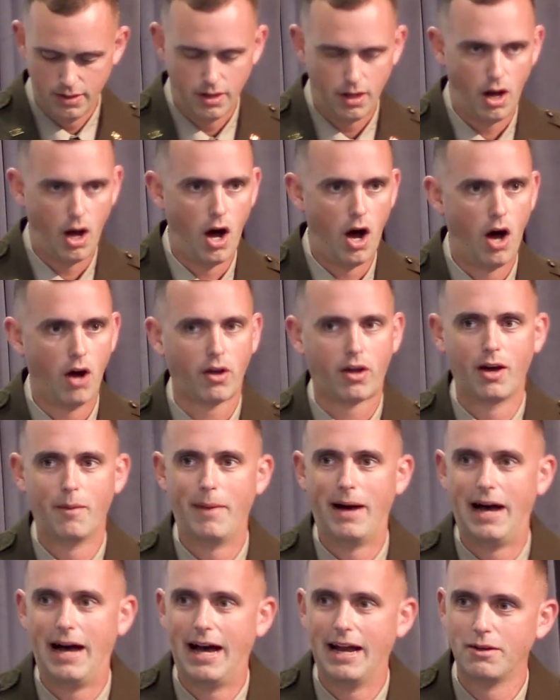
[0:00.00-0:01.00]
Oh,
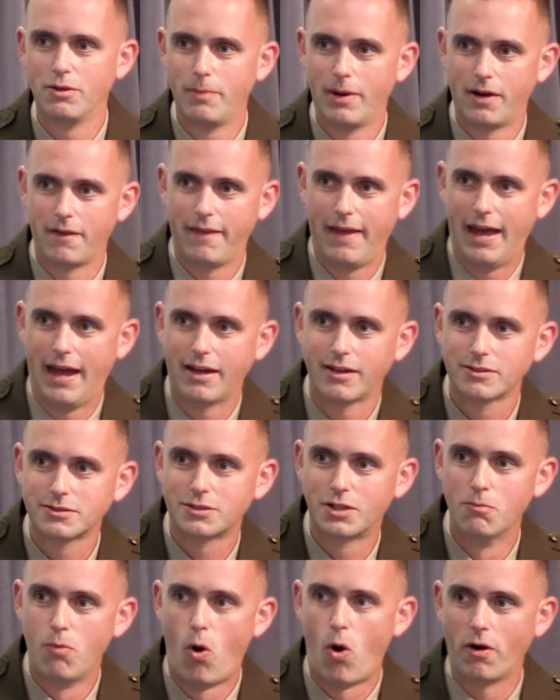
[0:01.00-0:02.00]
come on, do better than that.
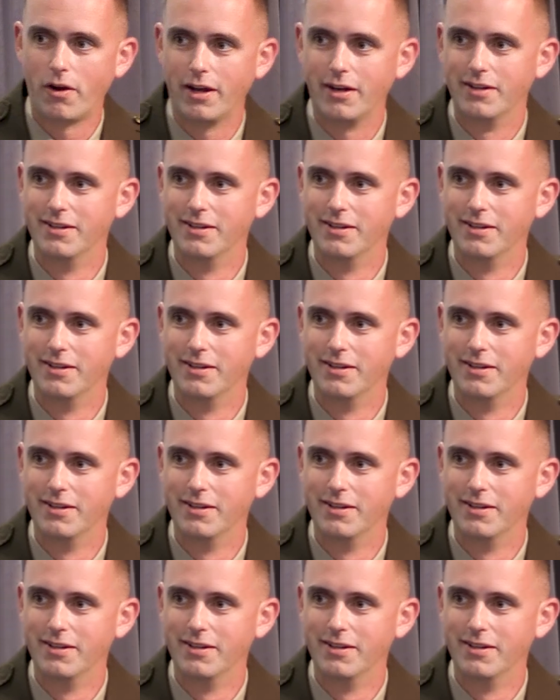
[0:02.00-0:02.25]
Good morning.